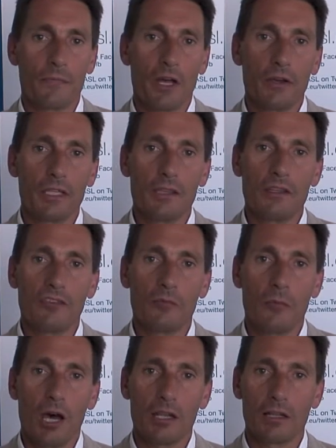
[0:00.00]
Now, in this
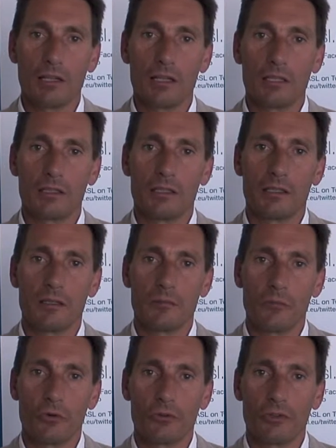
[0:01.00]
model, the
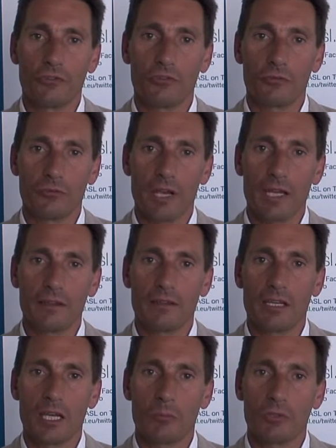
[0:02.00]
Morris
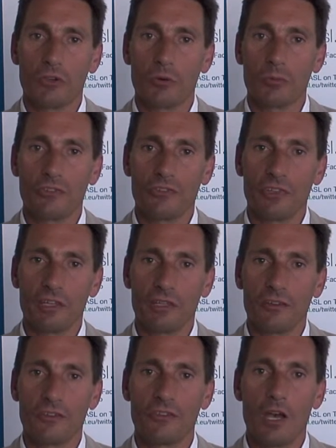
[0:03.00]
rat hepatoma
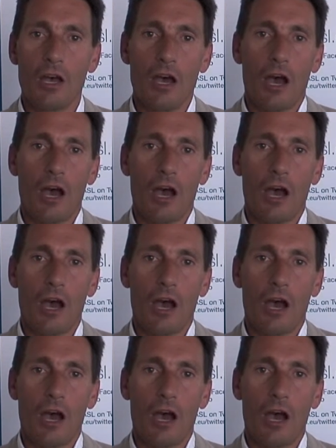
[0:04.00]
cells